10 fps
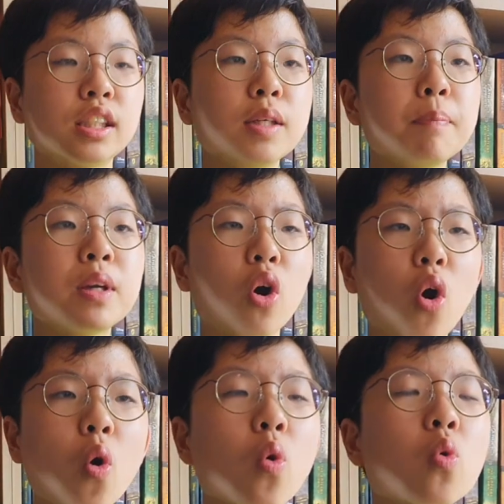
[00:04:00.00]
keeping
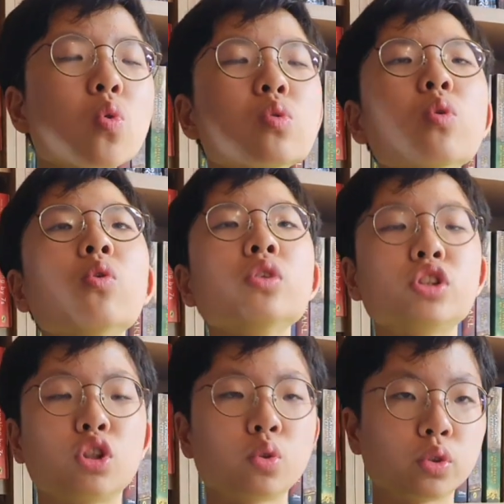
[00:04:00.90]
all the
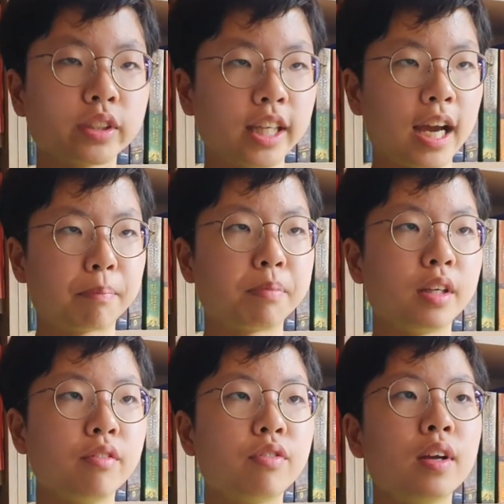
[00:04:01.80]
children
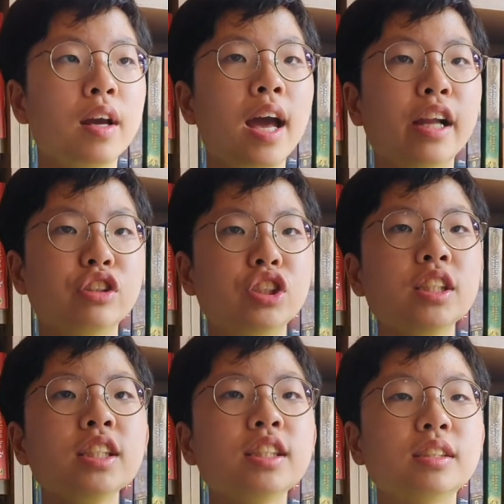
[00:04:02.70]
captive. And
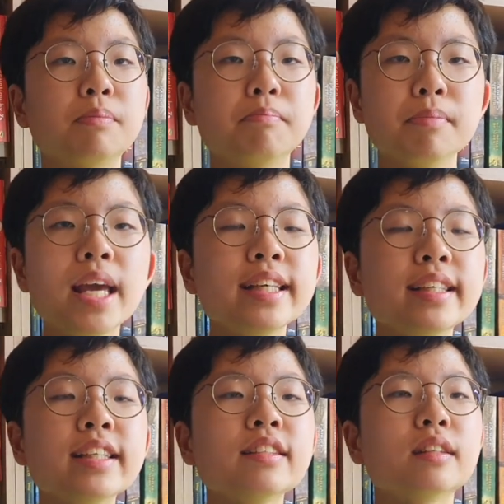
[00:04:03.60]
she is
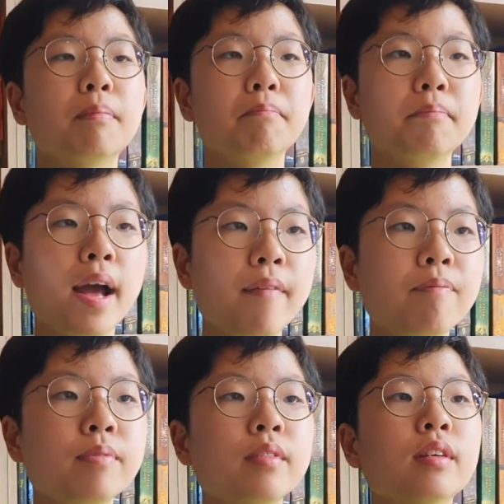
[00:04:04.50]
making the
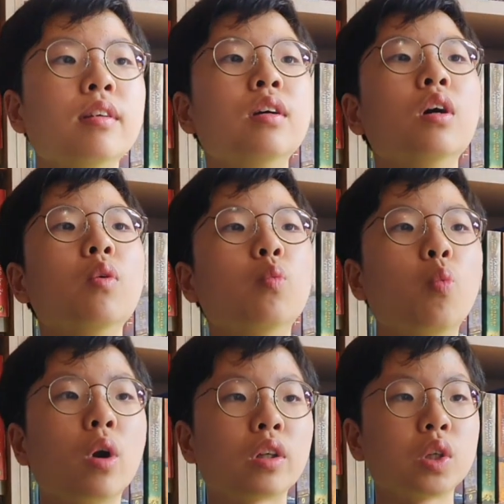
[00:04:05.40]
men
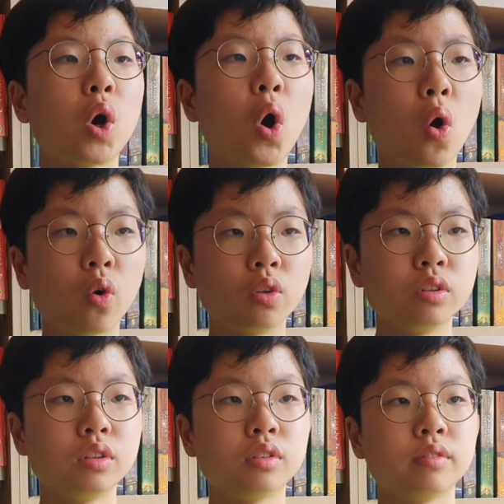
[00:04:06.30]
work
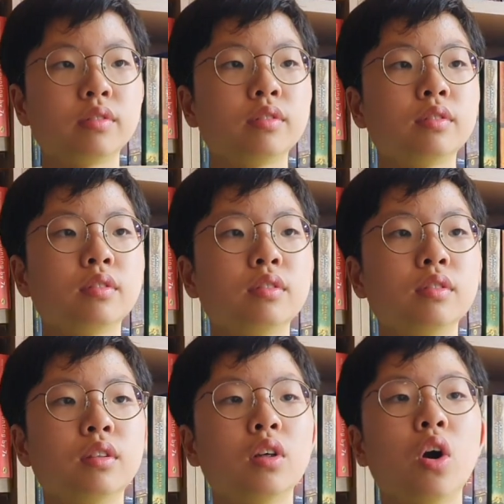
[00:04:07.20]
hard.
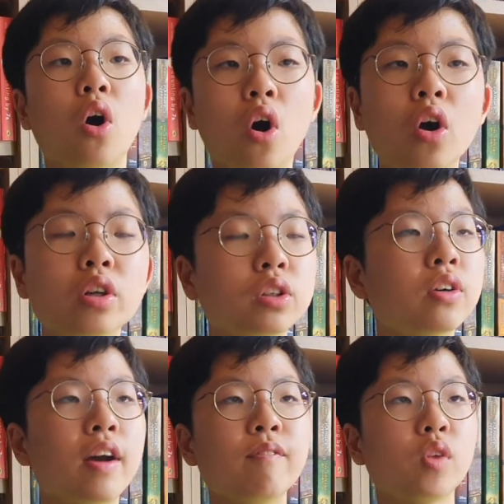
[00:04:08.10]
Harder
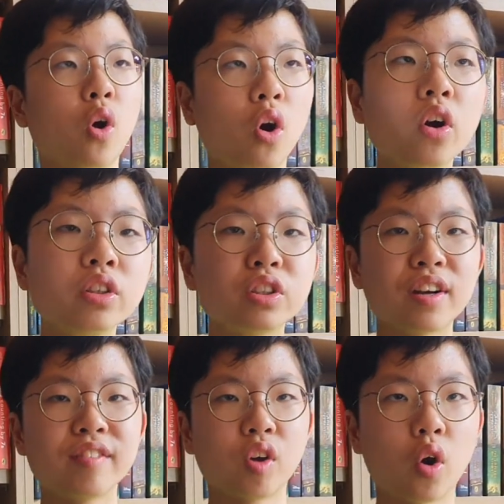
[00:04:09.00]
and harder
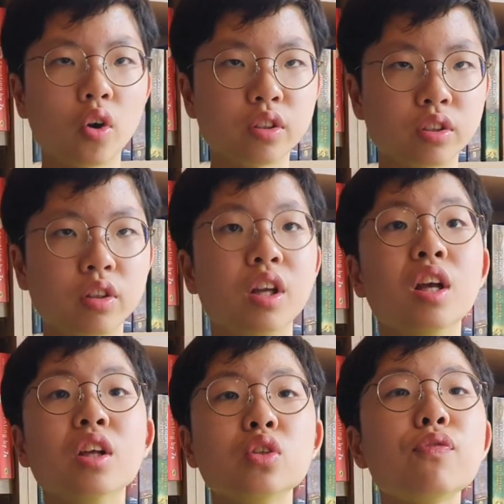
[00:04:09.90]
and harder
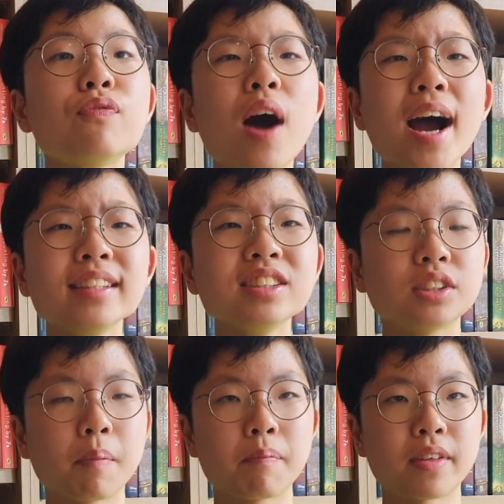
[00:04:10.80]
to find
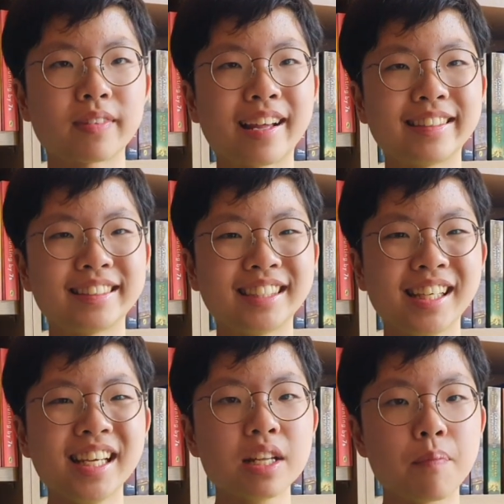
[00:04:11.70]
something that is
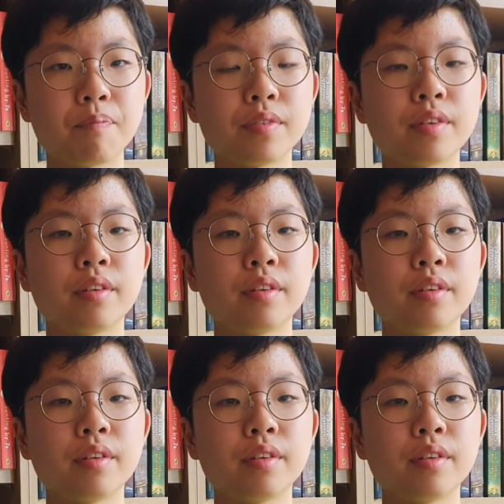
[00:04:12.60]
hidden